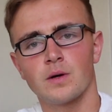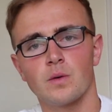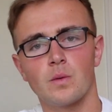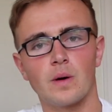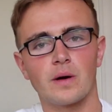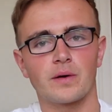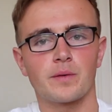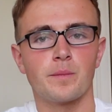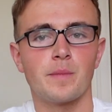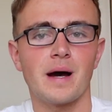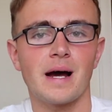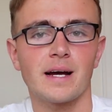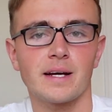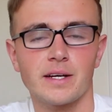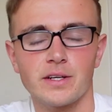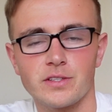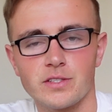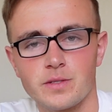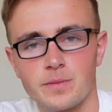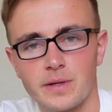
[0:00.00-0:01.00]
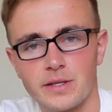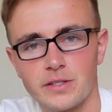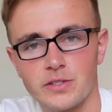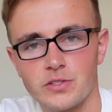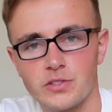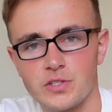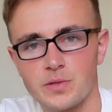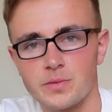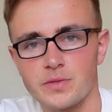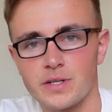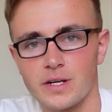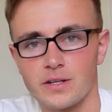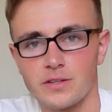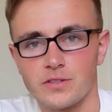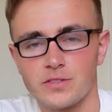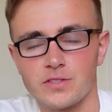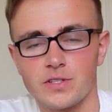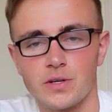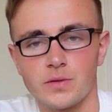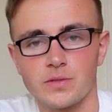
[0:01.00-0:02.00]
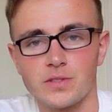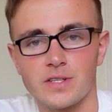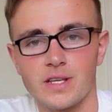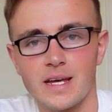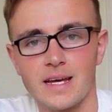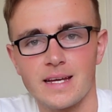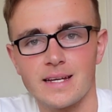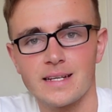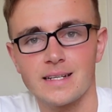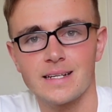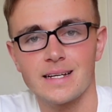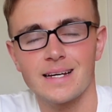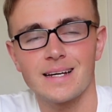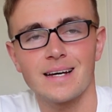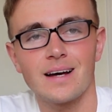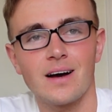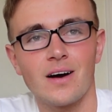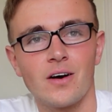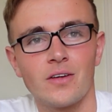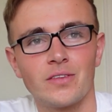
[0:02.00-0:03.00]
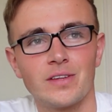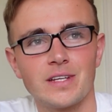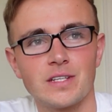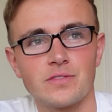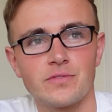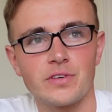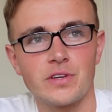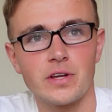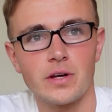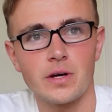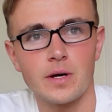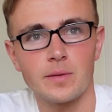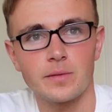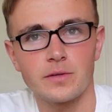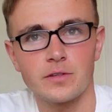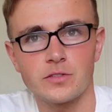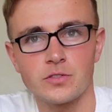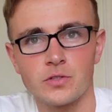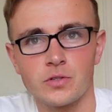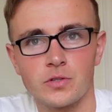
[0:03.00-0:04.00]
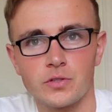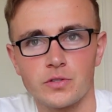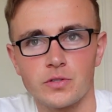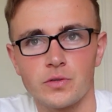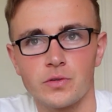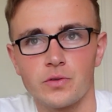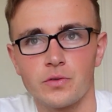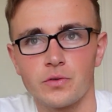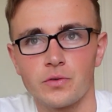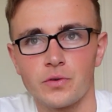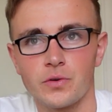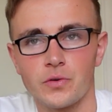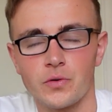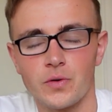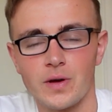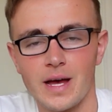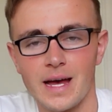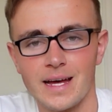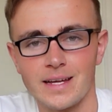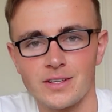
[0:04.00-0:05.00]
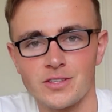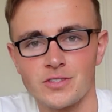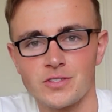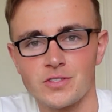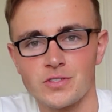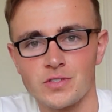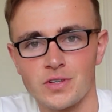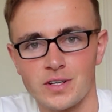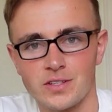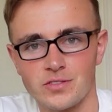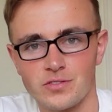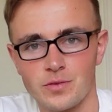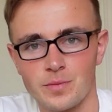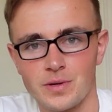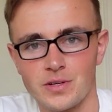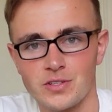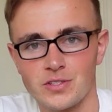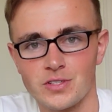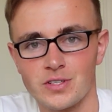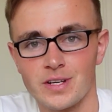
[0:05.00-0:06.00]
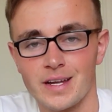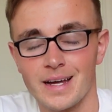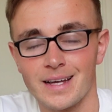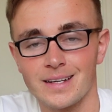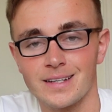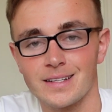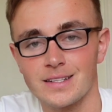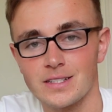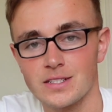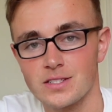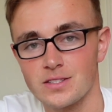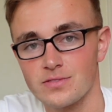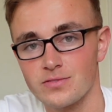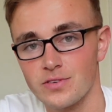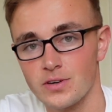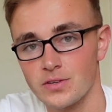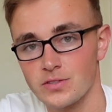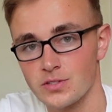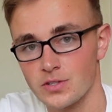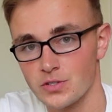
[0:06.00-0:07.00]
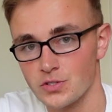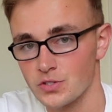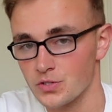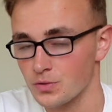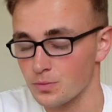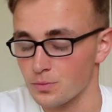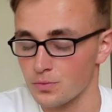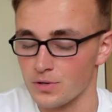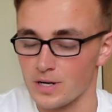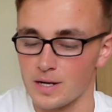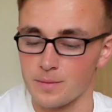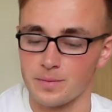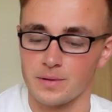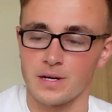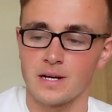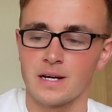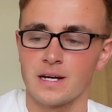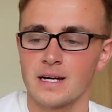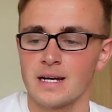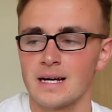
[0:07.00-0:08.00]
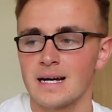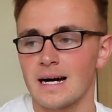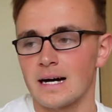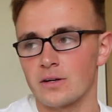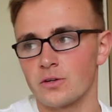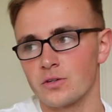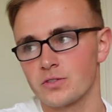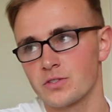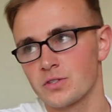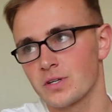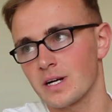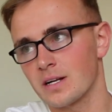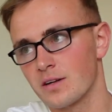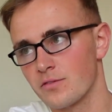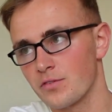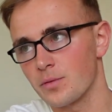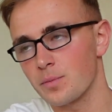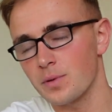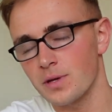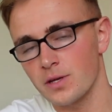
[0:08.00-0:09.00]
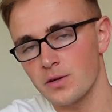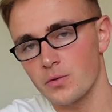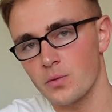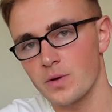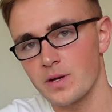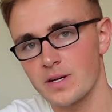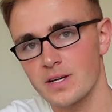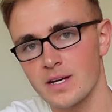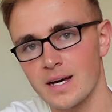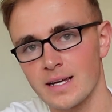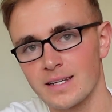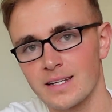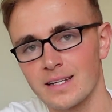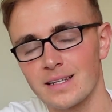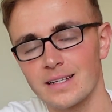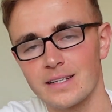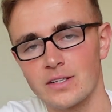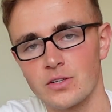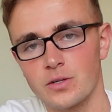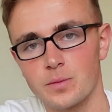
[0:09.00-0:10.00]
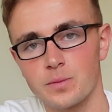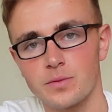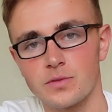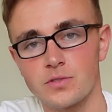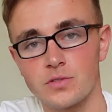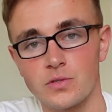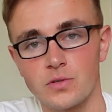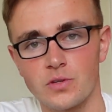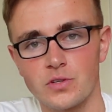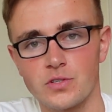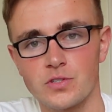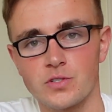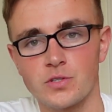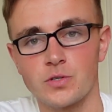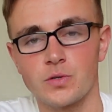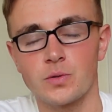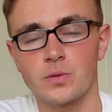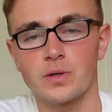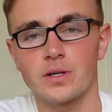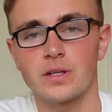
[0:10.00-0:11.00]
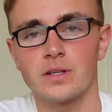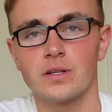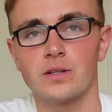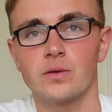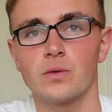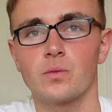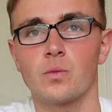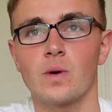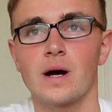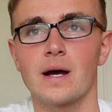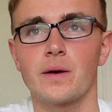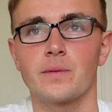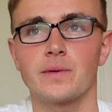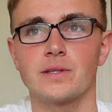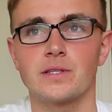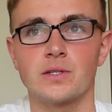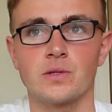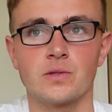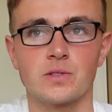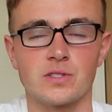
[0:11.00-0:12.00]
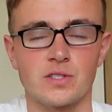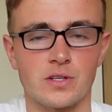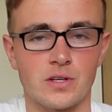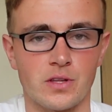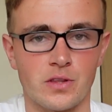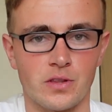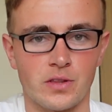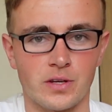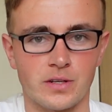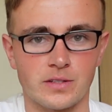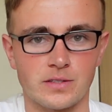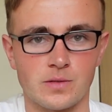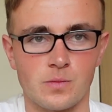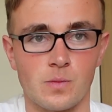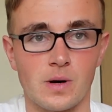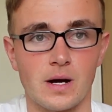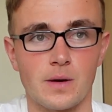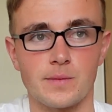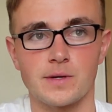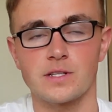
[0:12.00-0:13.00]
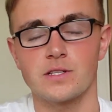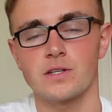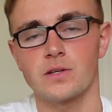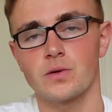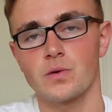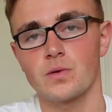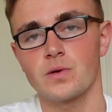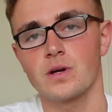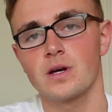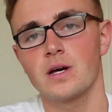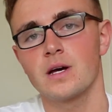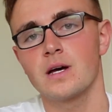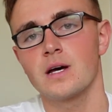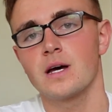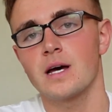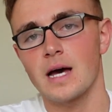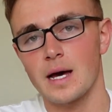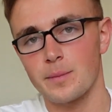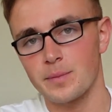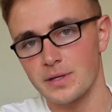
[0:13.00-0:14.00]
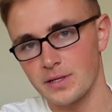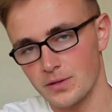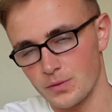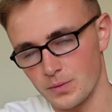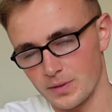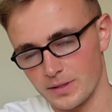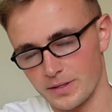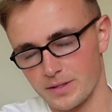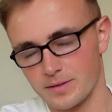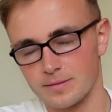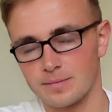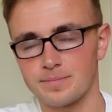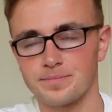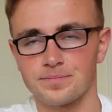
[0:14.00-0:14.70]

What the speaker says: Welcome back to my YouTube channel. So today on this video, I'm going to talk you through Ed's transformation and his photo shoot prep, and also kind of the peak week and the lead up to the shoot and why we do certain things and why we do a peak week.